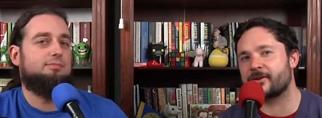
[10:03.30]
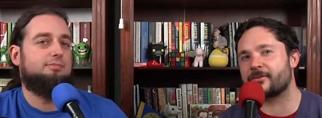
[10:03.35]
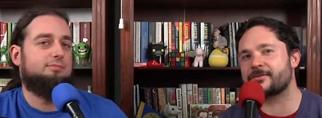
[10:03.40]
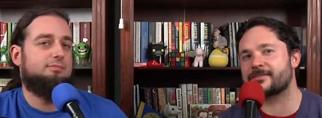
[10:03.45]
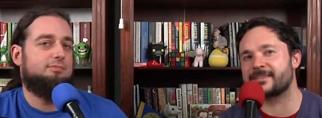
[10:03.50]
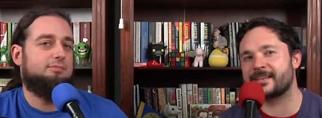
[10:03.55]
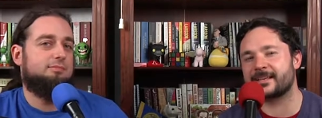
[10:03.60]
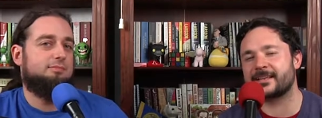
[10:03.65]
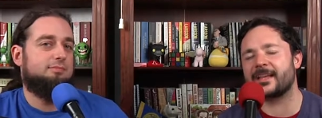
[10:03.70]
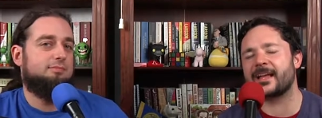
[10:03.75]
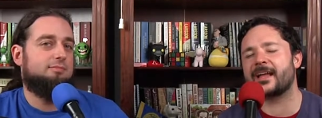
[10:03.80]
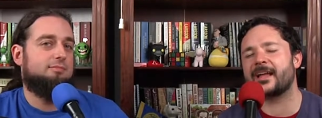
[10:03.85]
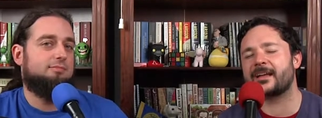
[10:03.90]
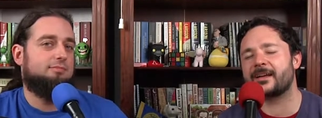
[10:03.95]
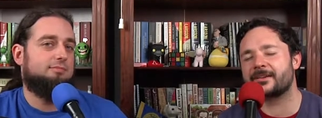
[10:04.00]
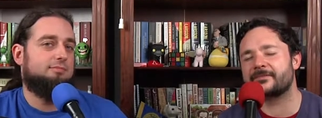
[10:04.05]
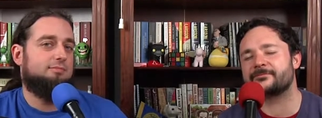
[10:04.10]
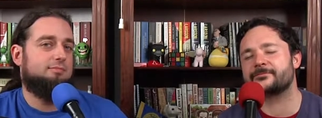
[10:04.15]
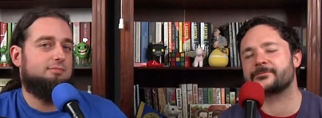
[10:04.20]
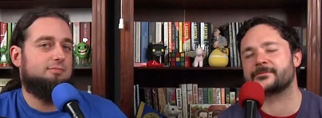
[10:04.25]
Speaker 1: content
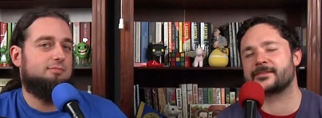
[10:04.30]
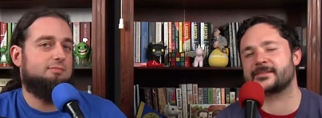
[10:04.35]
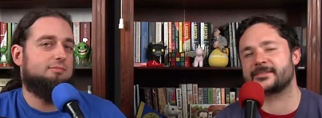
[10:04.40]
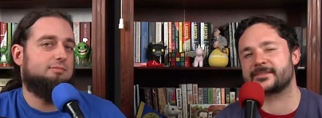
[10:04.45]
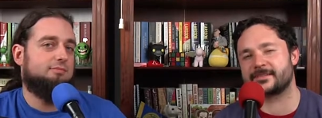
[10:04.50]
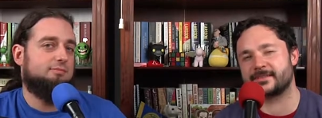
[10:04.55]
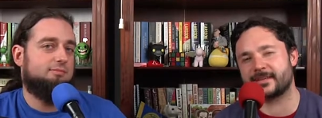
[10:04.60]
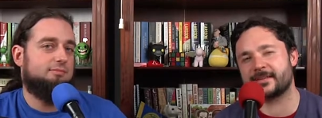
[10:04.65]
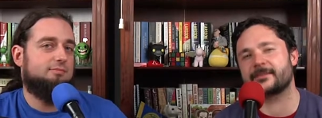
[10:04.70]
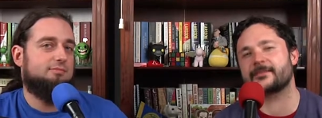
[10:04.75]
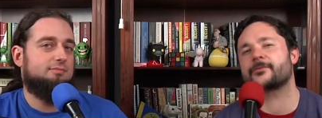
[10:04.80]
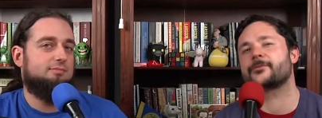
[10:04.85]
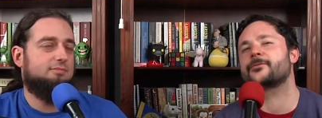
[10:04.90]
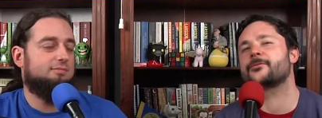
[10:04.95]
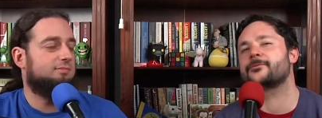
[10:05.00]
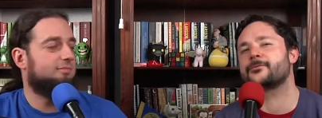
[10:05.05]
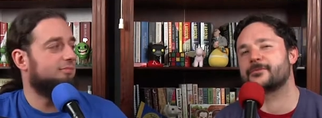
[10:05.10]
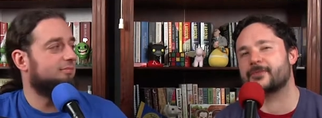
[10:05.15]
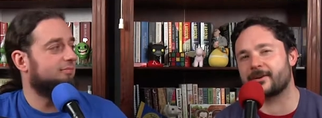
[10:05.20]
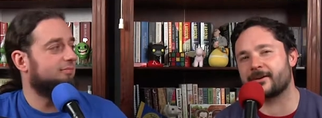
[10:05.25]
every
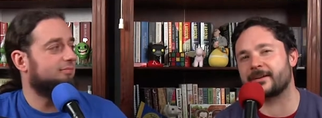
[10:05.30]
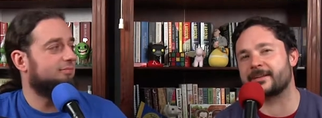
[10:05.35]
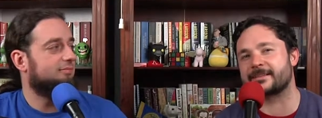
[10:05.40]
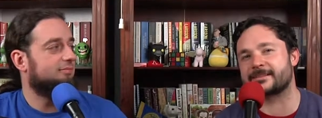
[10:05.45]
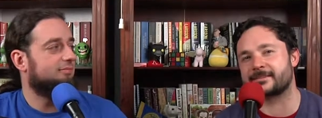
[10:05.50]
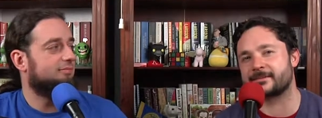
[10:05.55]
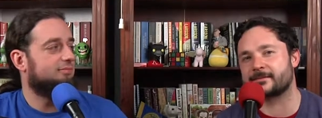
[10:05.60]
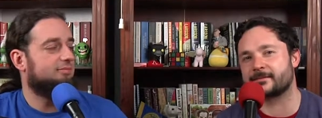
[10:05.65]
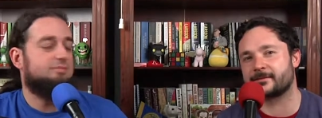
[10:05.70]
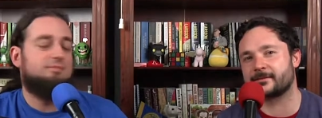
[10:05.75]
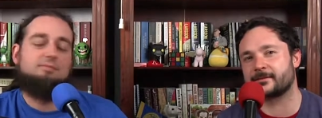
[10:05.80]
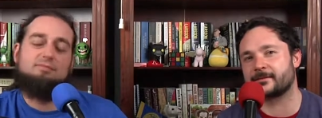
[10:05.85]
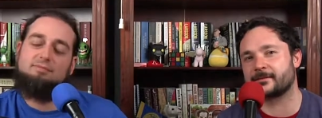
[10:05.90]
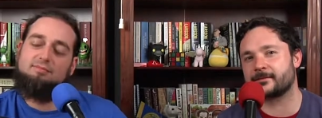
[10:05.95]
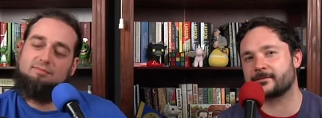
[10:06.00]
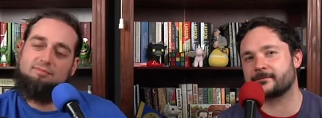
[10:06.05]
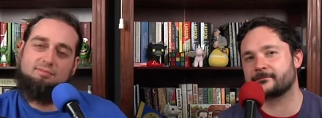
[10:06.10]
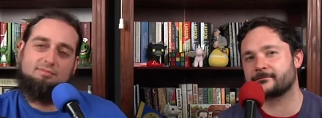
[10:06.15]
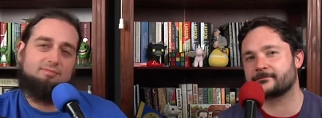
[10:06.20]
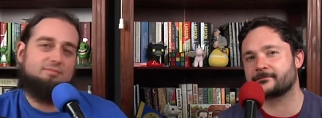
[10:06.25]
single night.
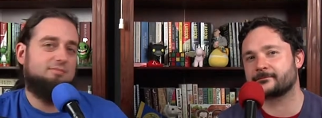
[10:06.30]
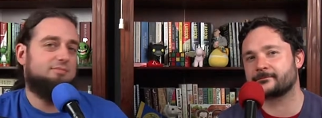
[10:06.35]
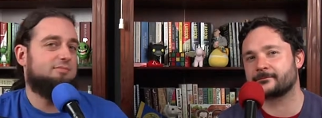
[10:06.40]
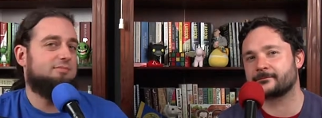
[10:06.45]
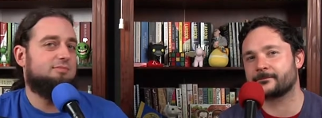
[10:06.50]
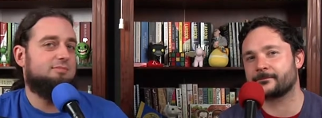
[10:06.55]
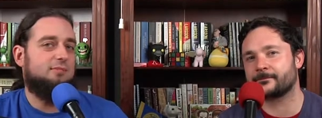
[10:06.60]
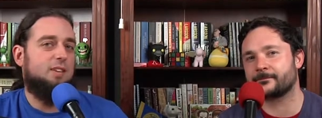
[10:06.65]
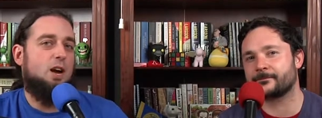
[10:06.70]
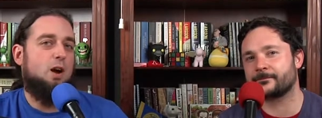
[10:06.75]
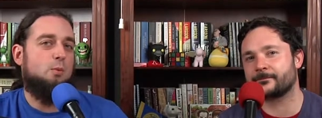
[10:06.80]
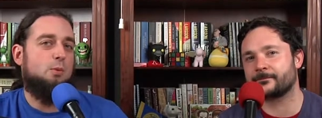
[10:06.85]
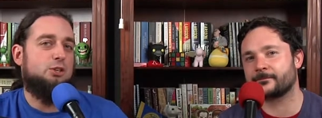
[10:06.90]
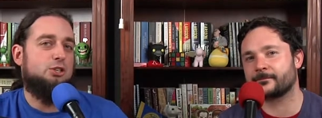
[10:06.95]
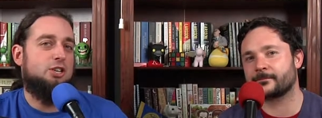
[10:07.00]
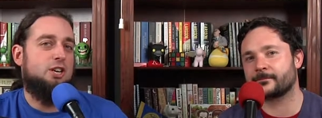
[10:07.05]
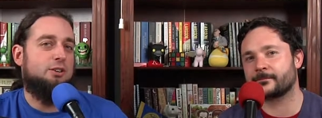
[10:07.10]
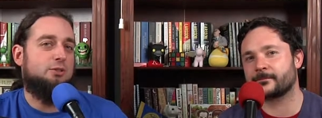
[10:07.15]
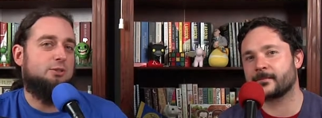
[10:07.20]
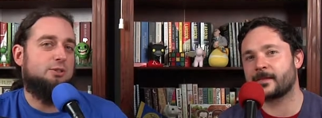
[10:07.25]
Speaker 2: Aren't we
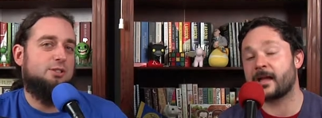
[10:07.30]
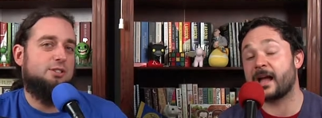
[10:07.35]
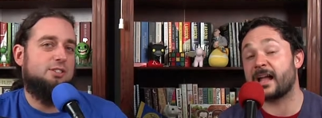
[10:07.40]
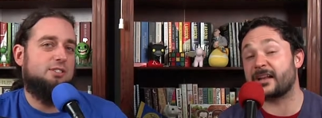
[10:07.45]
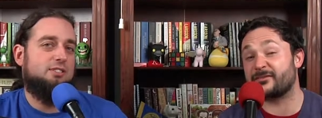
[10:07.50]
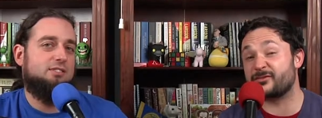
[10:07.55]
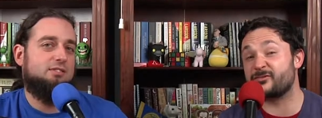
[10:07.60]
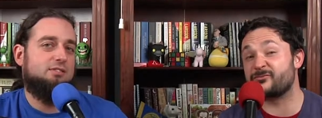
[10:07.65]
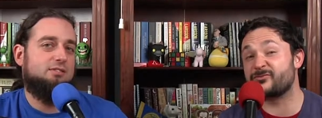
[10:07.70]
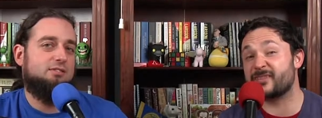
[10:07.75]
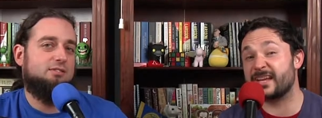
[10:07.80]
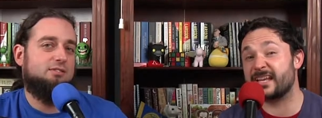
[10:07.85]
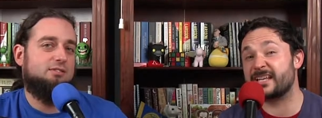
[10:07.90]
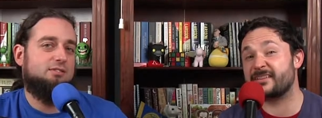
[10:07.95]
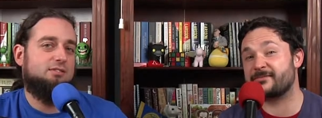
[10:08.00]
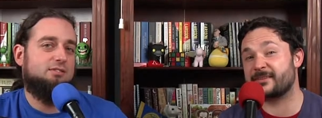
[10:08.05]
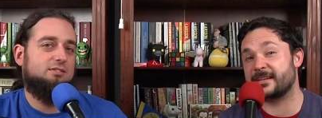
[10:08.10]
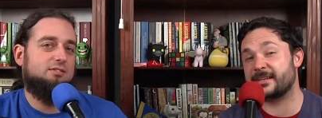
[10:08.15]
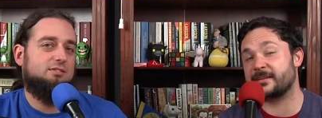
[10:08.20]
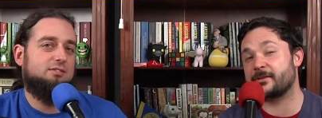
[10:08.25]
generous?
Speaker 1: And if you
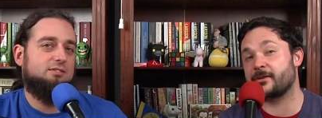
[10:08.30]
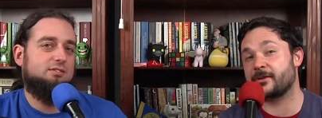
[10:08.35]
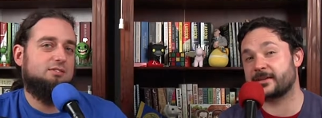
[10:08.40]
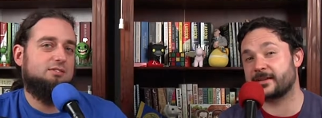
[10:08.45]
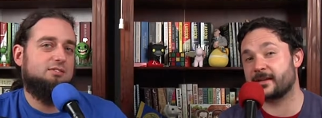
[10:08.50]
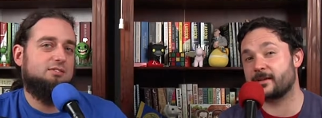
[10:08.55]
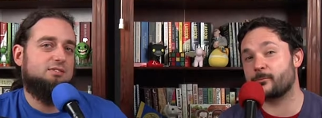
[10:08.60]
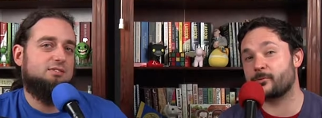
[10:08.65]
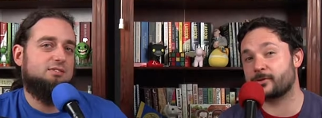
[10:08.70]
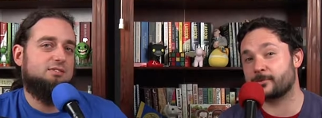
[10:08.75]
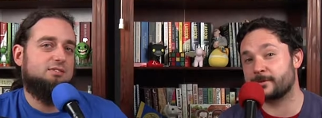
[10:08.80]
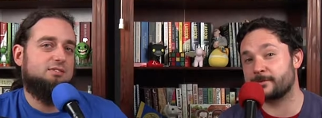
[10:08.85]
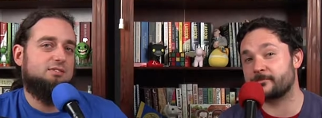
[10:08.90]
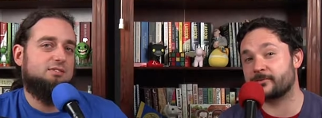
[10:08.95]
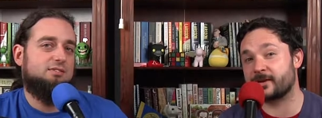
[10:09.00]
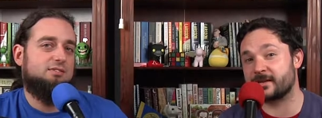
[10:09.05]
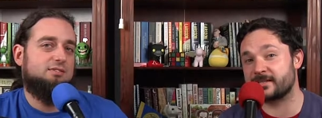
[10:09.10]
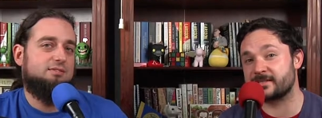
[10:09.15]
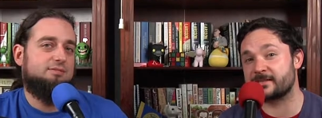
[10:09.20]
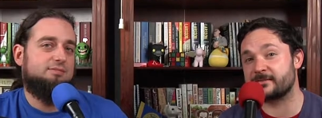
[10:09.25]
really, really like it and want to
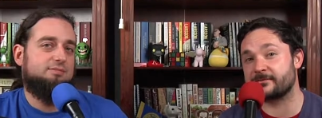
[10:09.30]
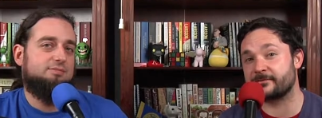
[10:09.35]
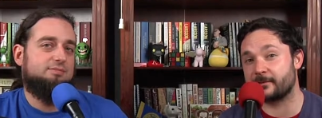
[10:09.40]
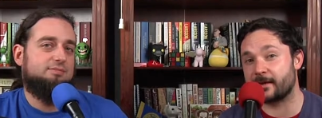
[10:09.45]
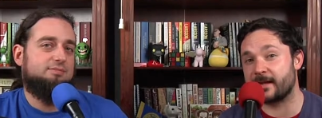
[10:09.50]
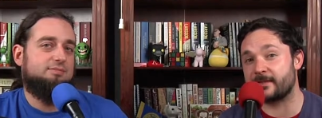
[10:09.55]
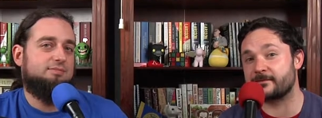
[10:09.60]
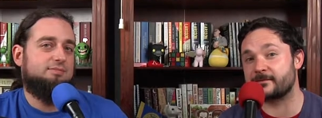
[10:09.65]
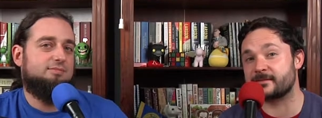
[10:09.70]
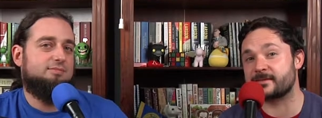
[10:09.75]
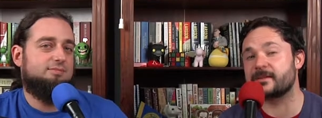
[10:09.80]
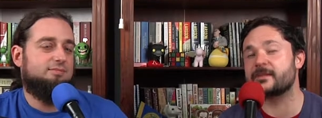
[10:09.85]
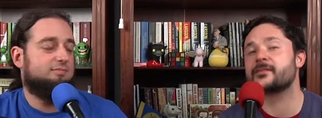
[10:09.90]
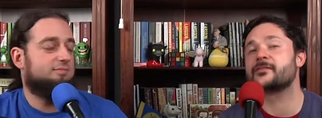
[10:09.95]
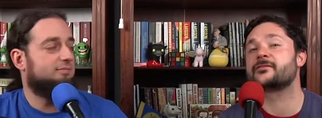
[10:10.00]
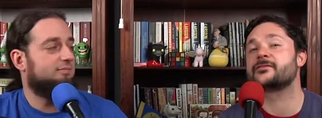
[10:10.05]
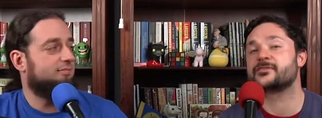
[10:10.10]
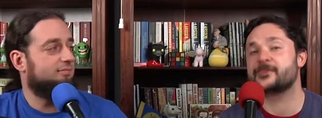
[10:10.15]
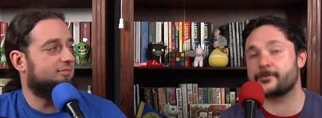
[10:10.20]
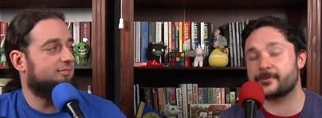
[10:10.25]
impress your friends,
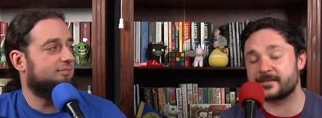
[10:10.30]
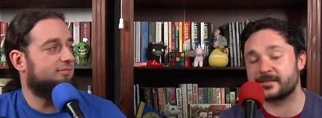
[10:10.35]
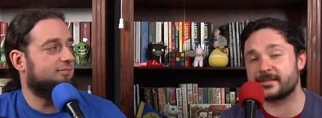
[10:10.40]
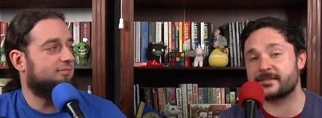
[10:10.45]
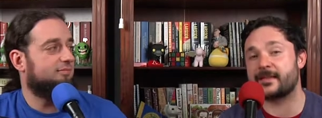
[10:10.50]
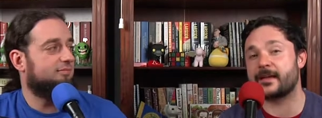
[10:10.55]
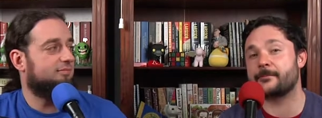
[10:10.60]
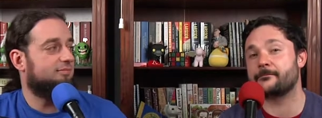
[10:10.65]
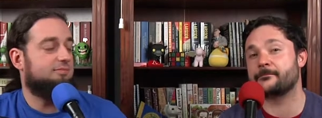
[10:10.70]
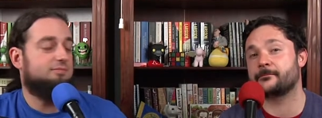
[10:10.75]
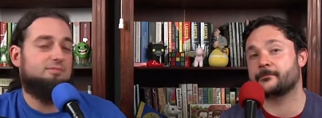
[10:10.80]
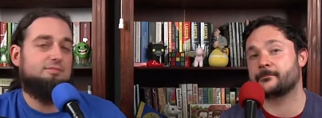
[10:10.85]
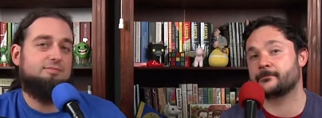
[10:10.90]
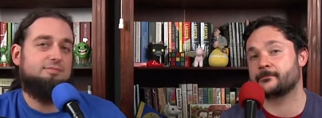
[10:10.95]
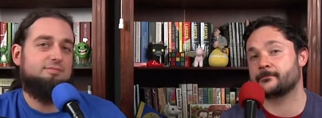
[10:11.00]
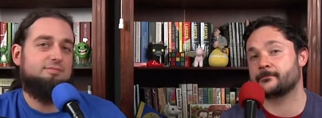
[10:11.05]
show it to them.